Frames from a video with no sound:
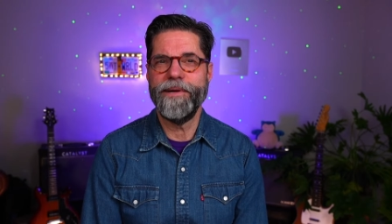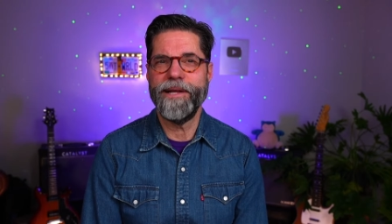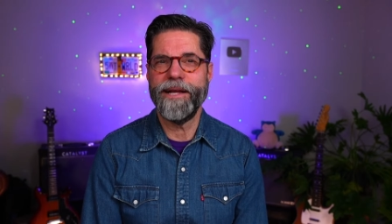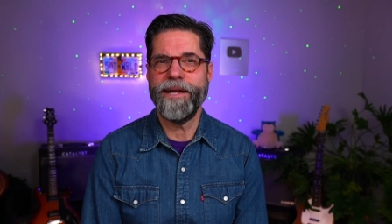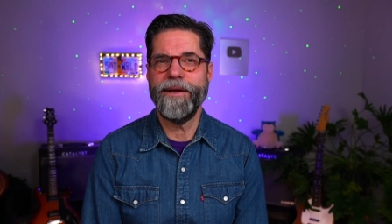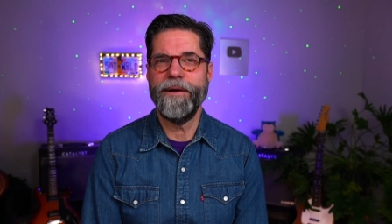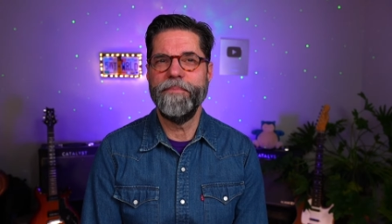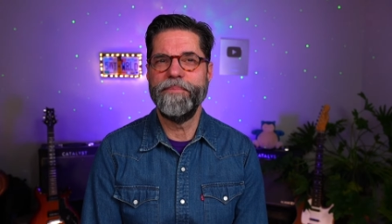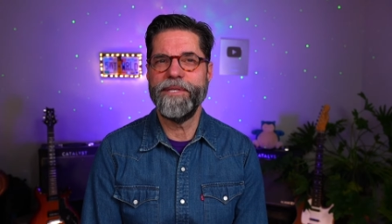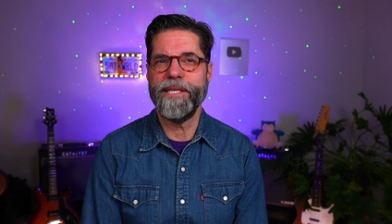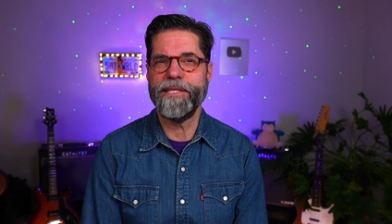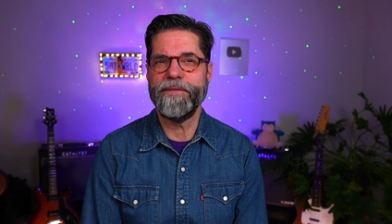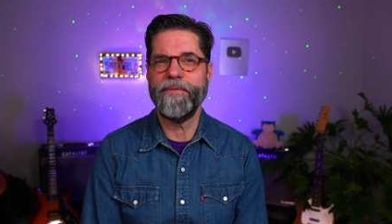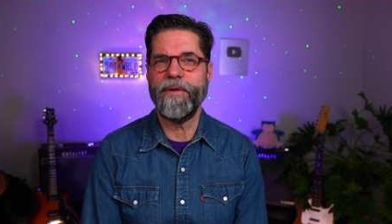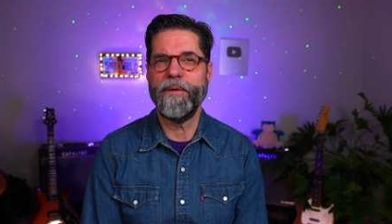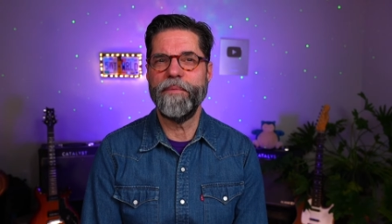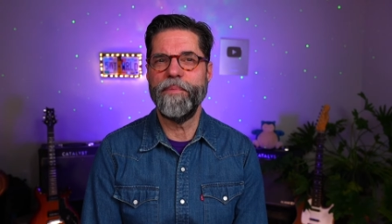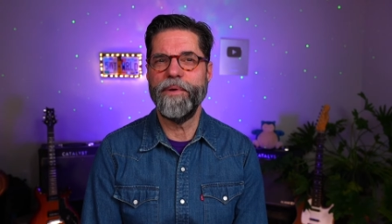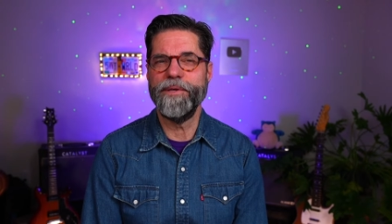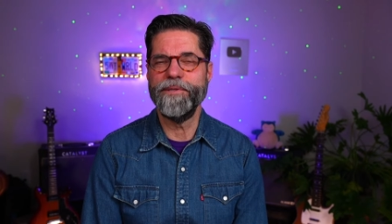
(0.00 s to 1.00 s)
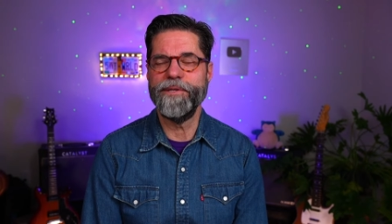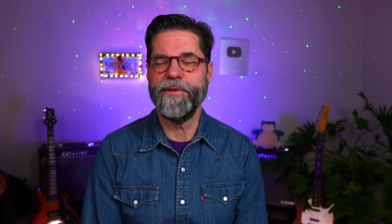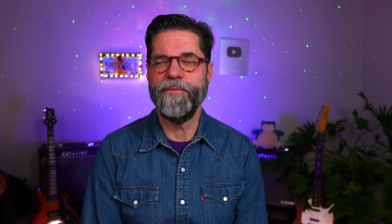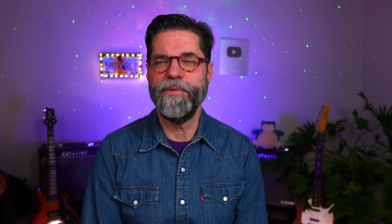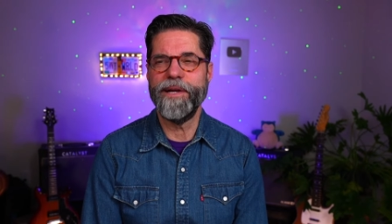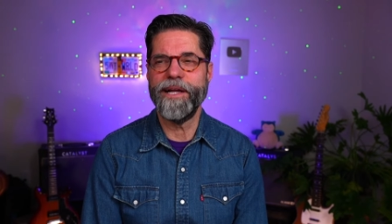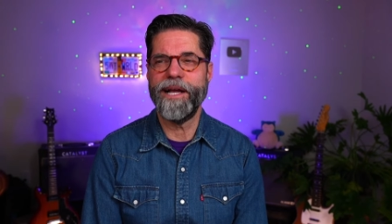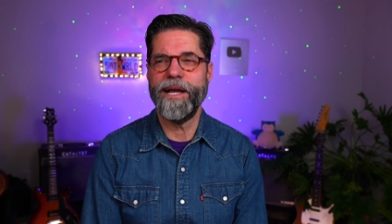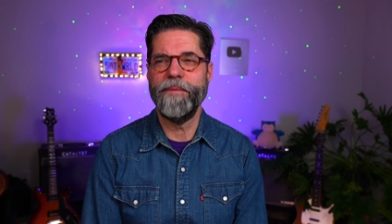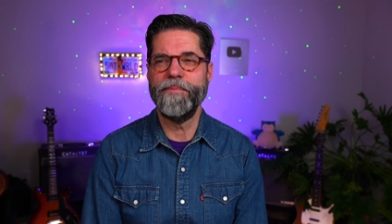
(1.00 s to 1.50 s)
obsessive compulsive
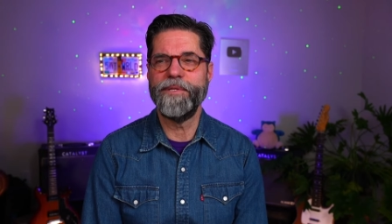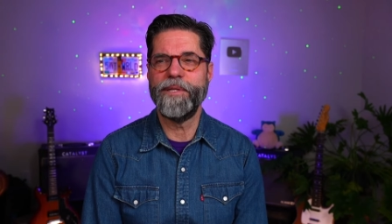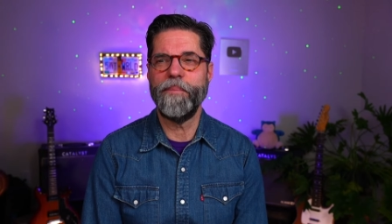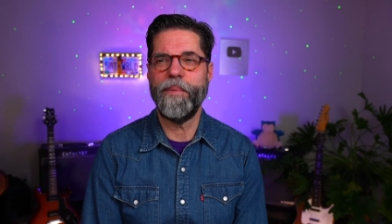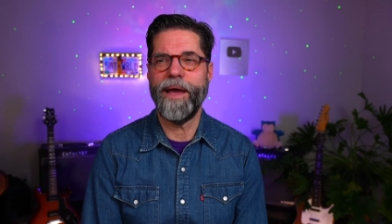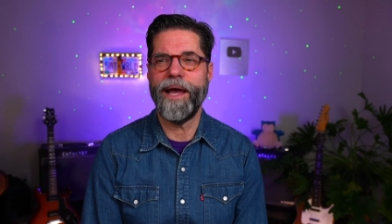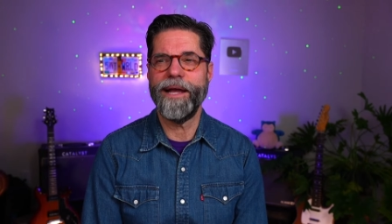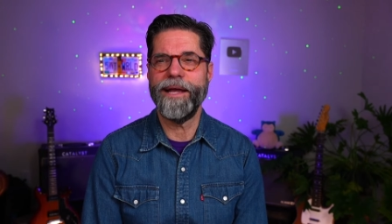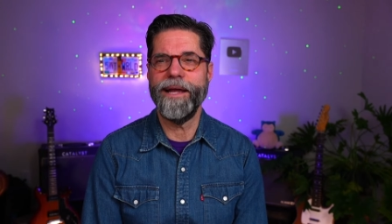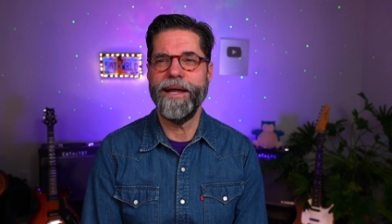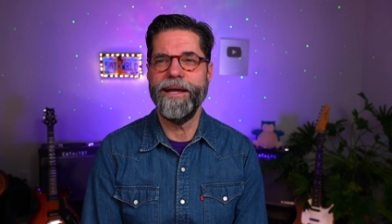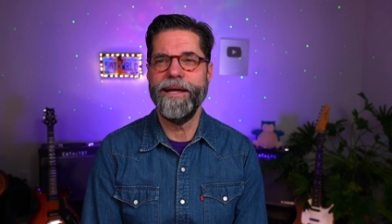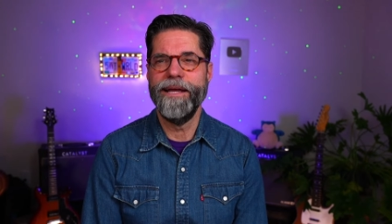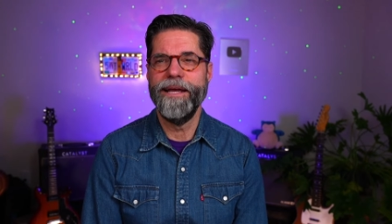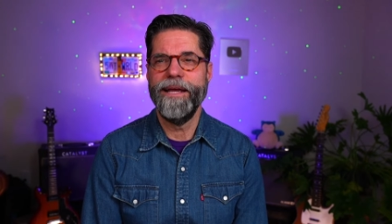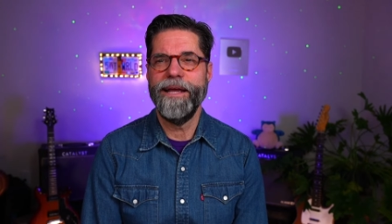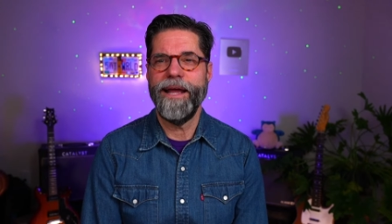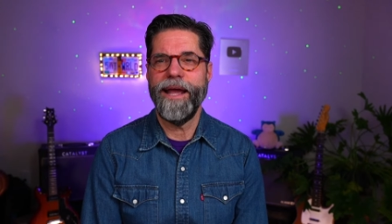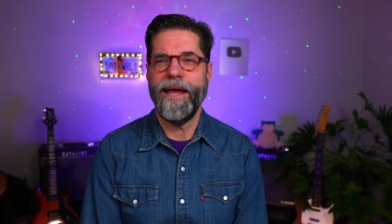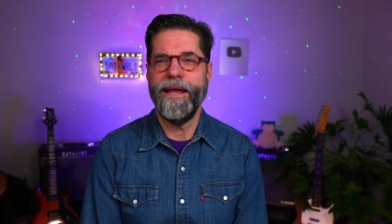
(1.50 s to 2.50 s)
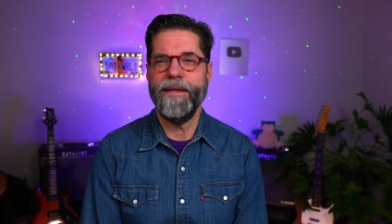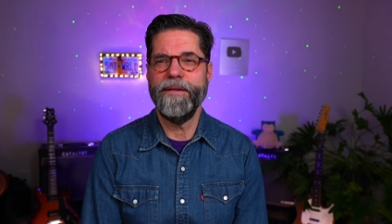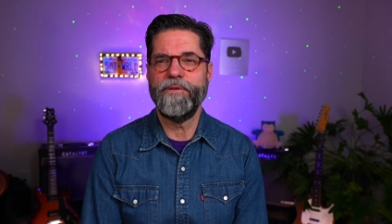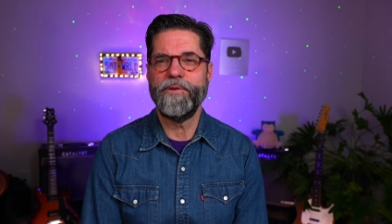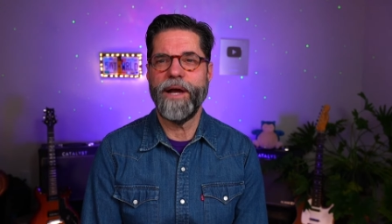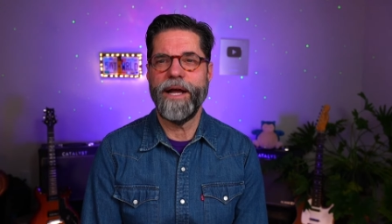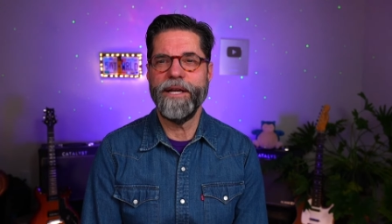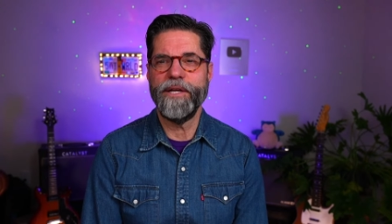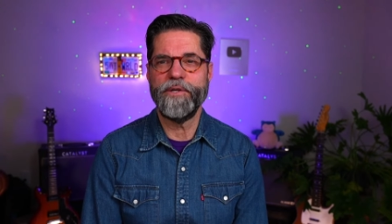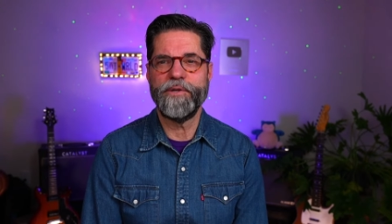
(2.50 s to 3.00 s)
when it comes to packing and
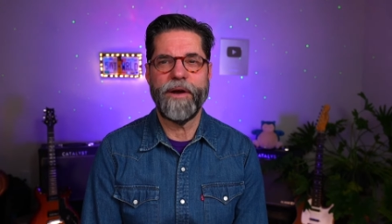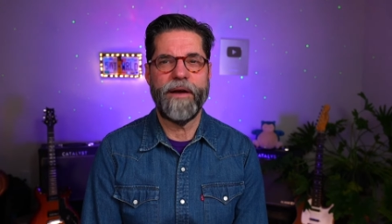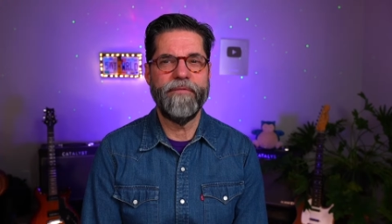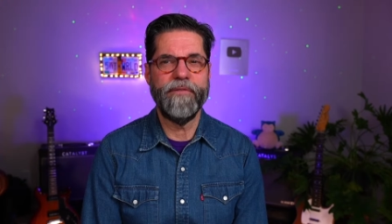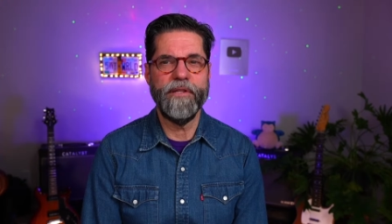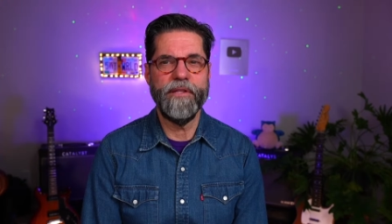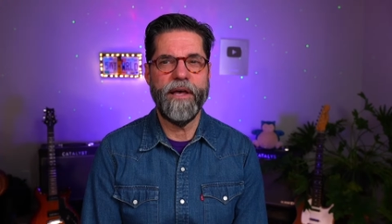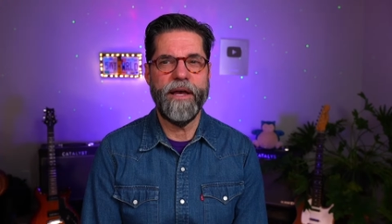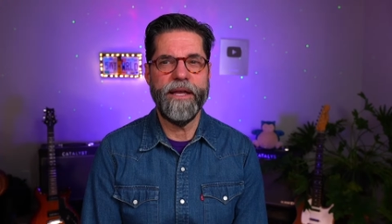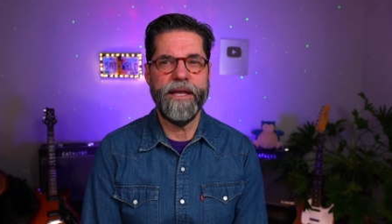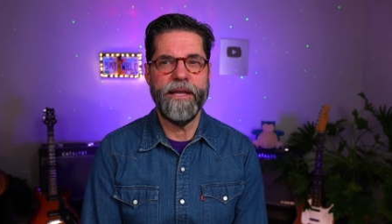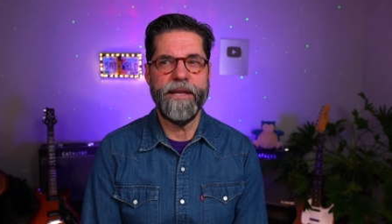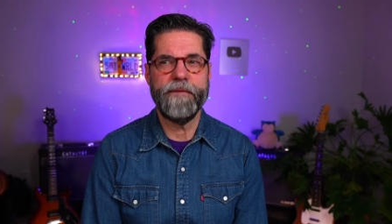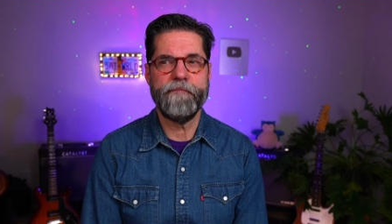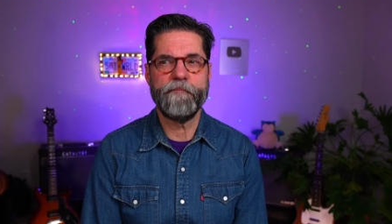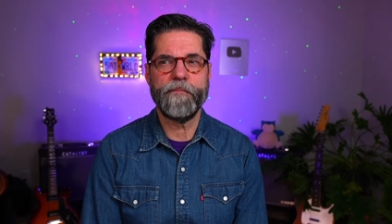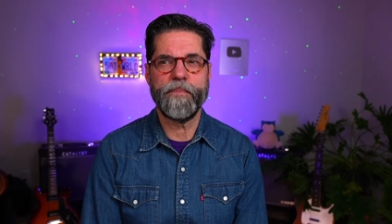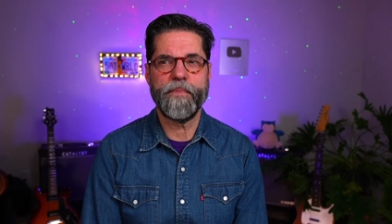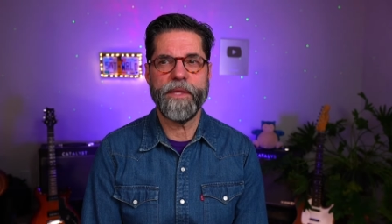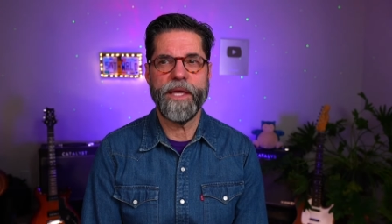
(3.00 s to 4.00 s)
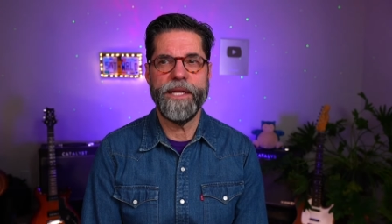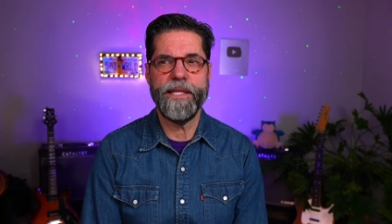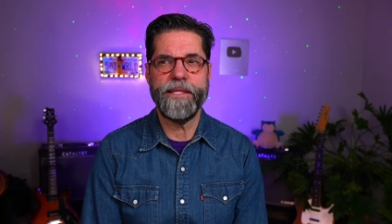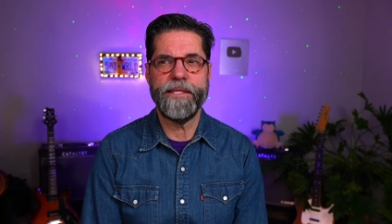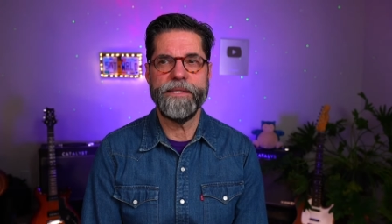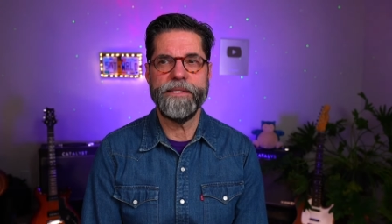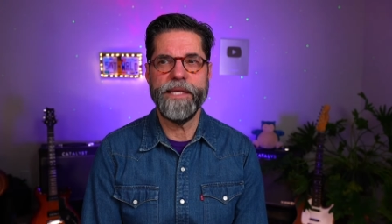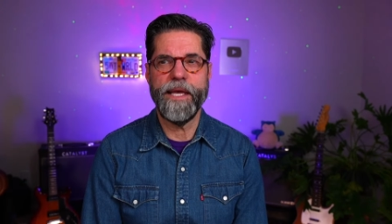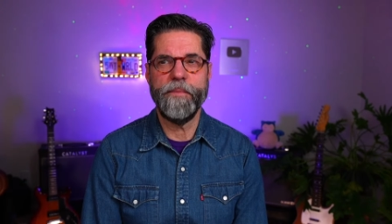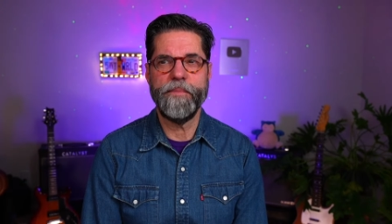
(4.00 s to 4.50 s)
trying to travel light and at
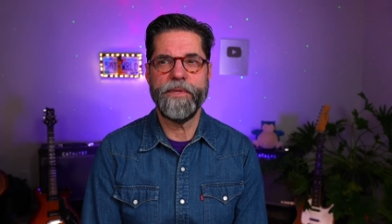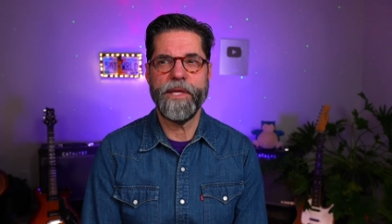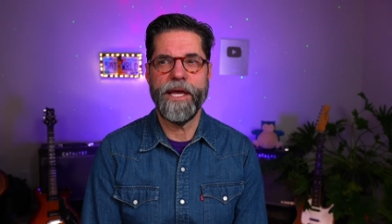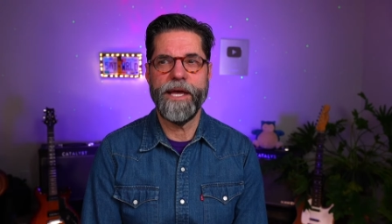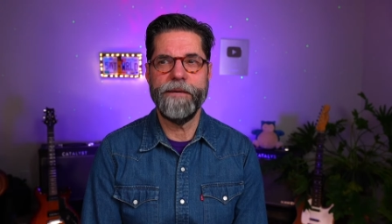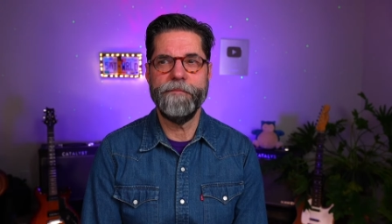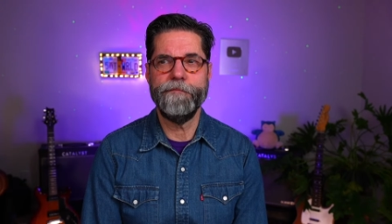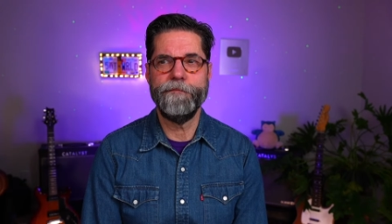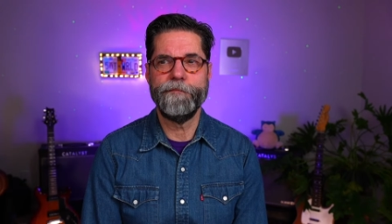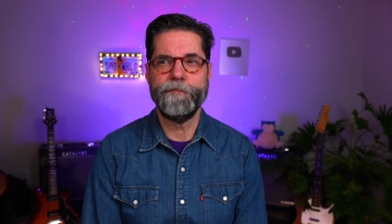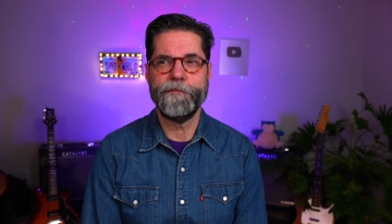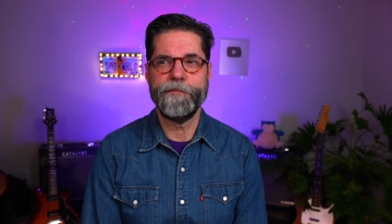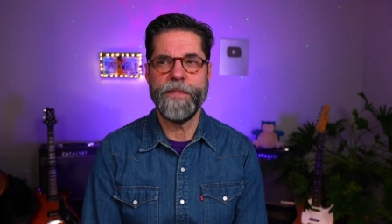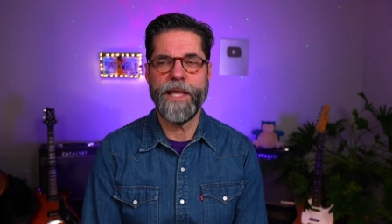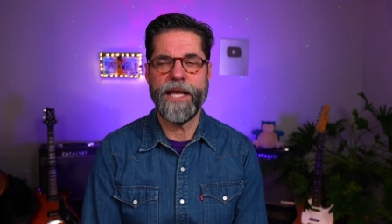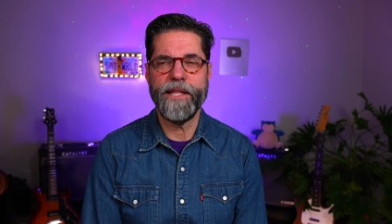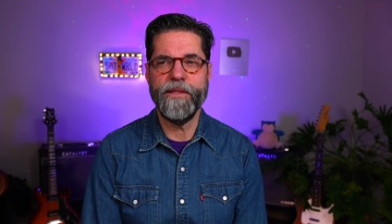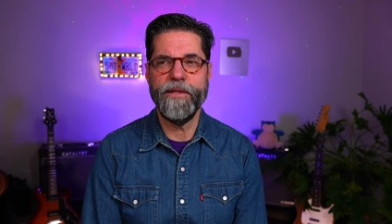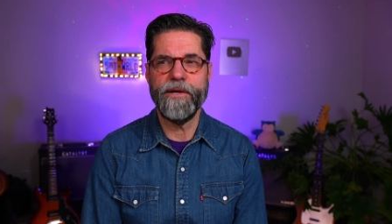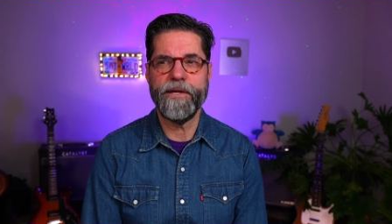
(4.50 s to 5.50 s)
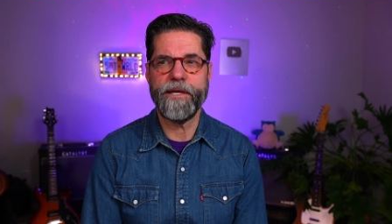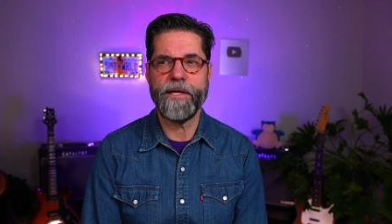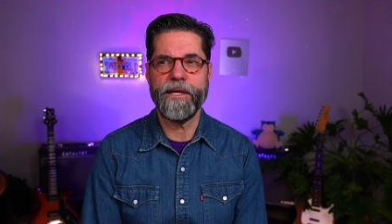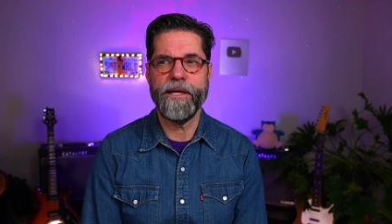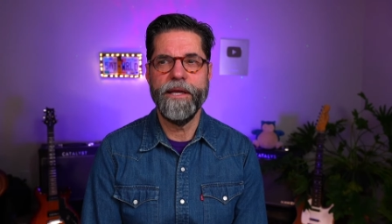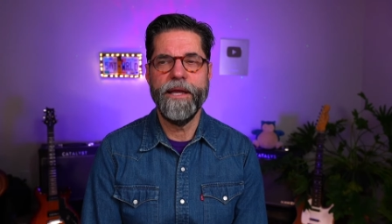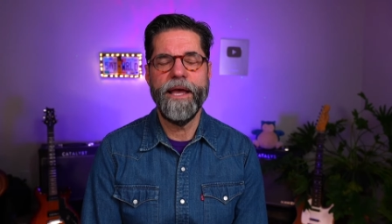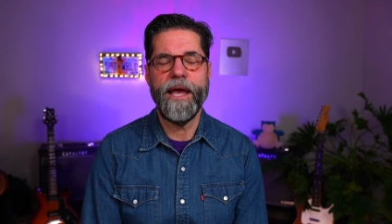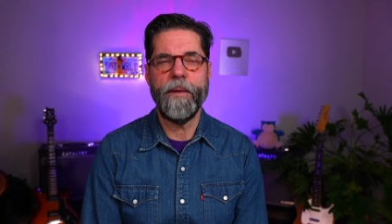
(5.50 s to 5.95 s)
the same time not look.